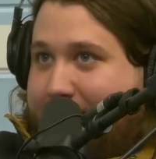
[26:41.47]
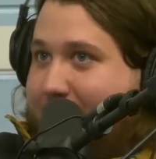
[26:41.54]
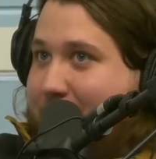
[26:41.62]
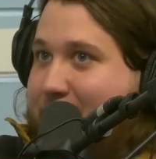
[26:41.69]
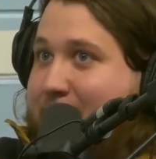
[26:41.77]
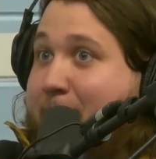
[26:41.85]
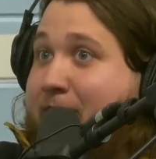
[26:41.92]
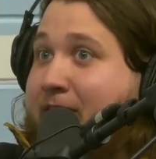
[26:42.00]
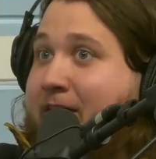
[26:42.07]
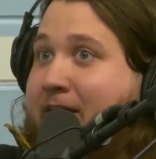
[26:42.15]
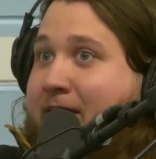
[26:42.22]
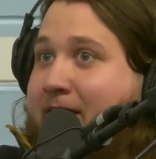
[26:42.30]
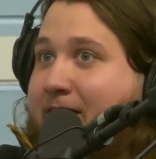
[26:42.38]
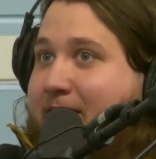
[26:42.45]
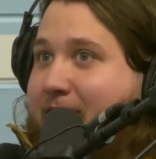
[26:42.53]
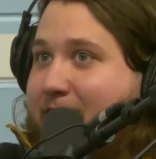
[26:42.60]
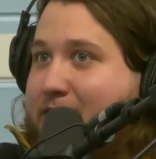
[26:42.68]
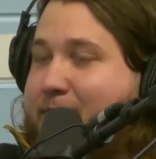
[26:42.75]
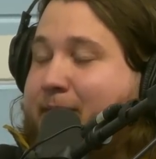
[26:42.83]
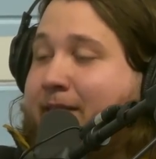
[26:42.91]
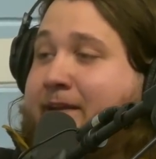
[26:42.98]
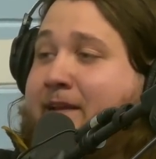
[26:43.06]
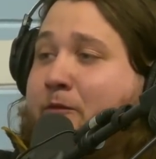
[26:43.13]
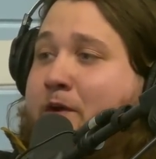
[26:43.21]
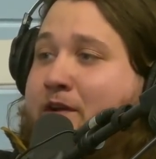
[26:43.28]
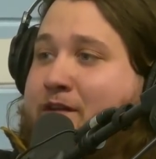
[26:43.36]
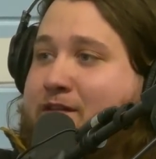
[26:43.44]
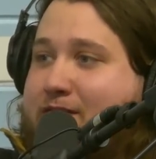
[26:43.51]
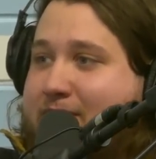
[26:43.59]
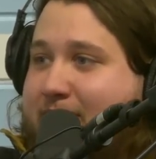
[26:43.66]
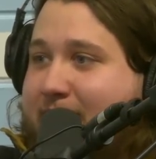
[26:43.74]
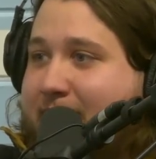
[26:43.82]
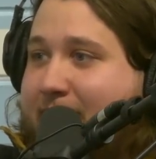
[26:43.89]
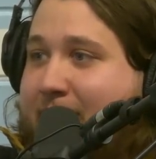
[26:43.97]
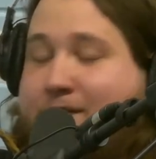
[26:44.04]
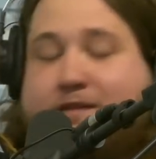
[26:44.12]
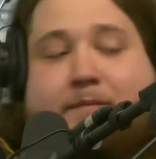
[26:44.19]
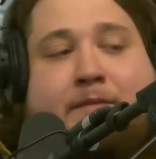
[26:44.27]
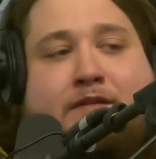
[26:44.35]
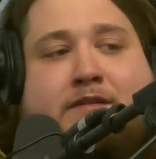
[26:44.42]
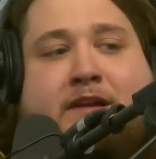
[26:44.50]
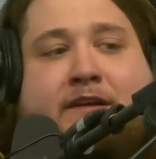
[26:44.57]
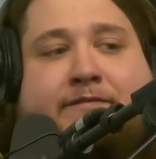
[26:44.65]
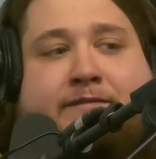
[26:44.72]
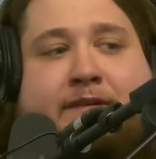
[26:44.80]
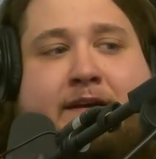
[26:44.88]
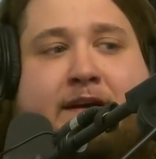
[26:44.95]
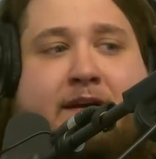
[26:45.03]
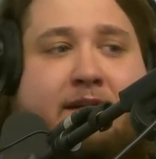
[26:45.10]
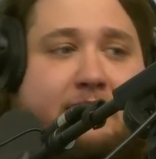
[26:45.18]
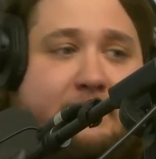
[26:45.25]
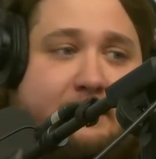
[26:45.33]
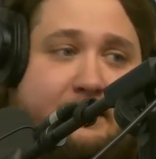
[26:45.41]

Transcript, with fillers: Some of the some of the little ones and some of the stuff uh,